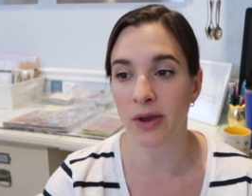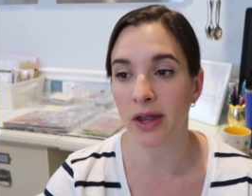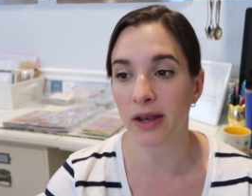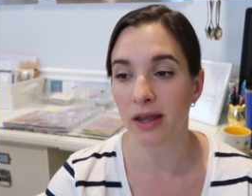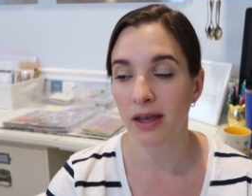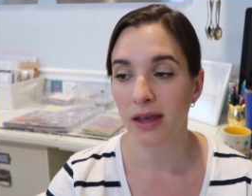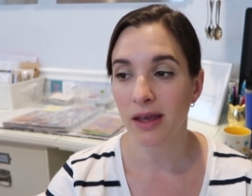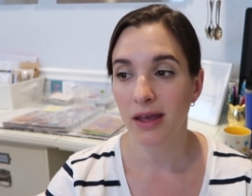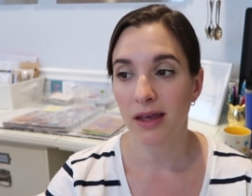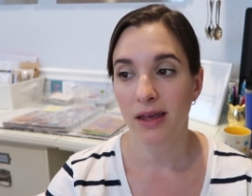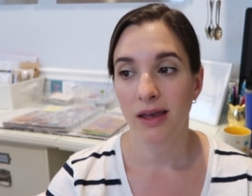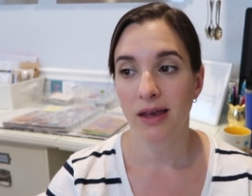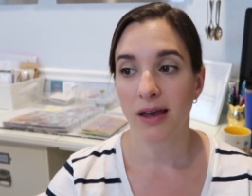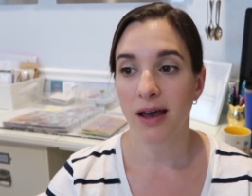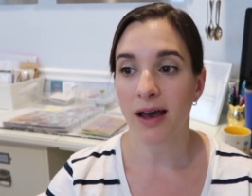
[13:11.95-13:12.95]
But
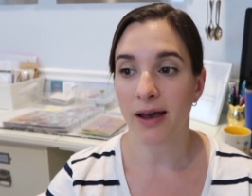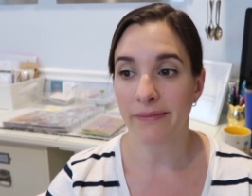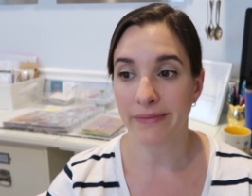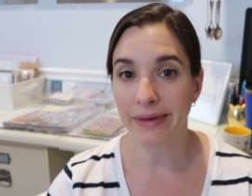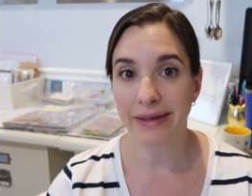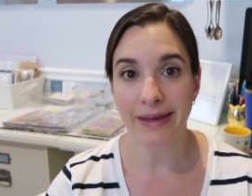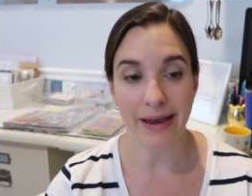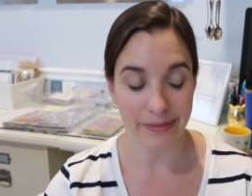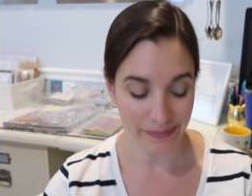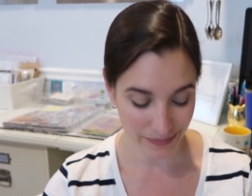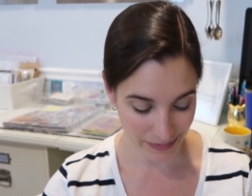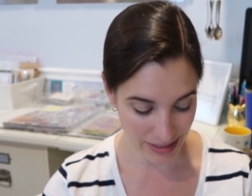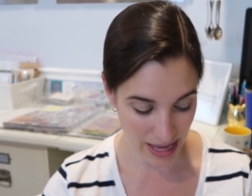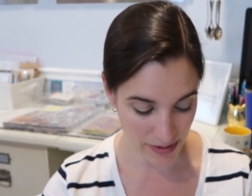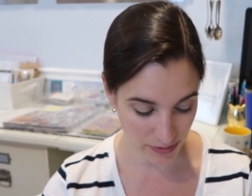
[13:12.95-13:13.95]
um, yeah,
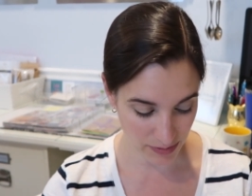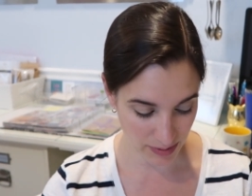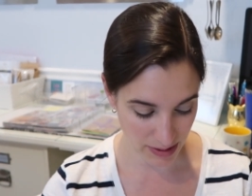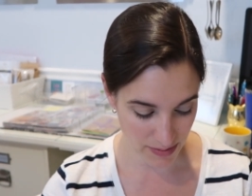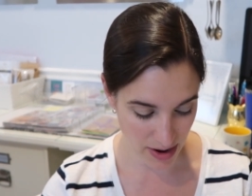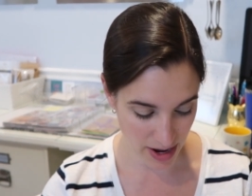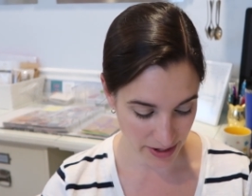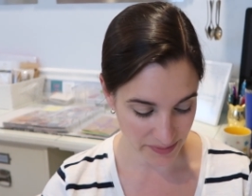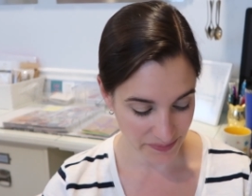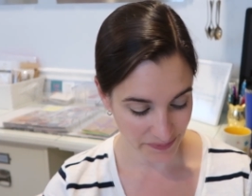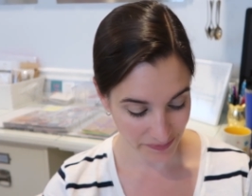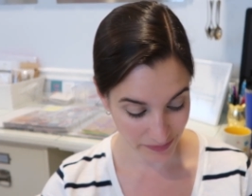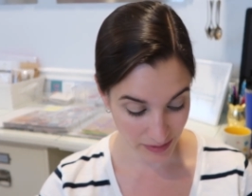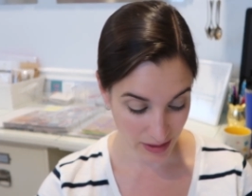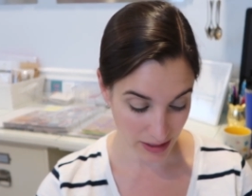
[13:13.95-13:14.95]
that would be my
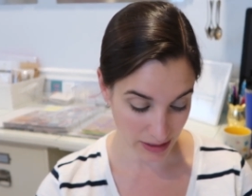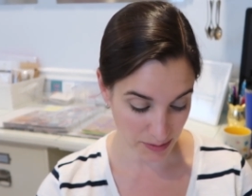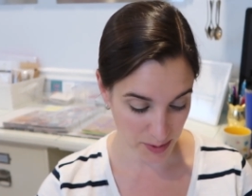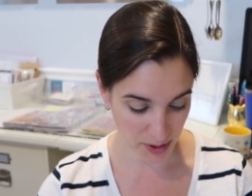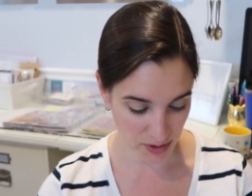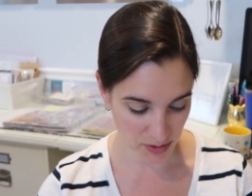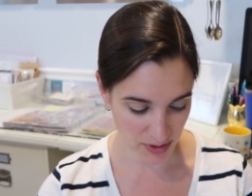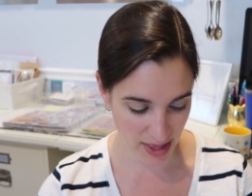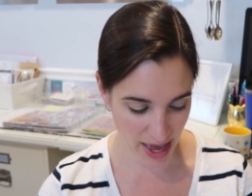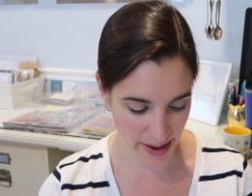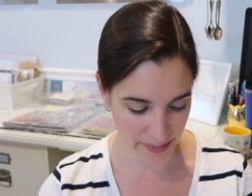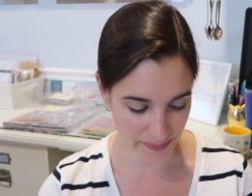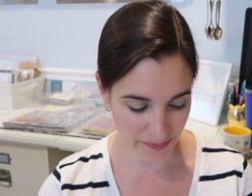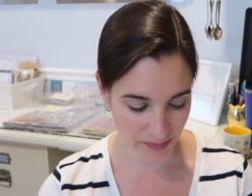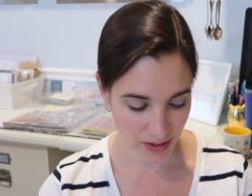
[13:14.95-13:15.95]
experience with
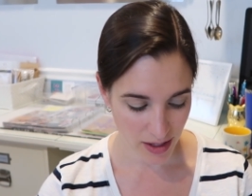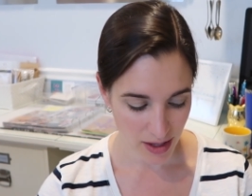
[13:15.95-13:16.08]
that.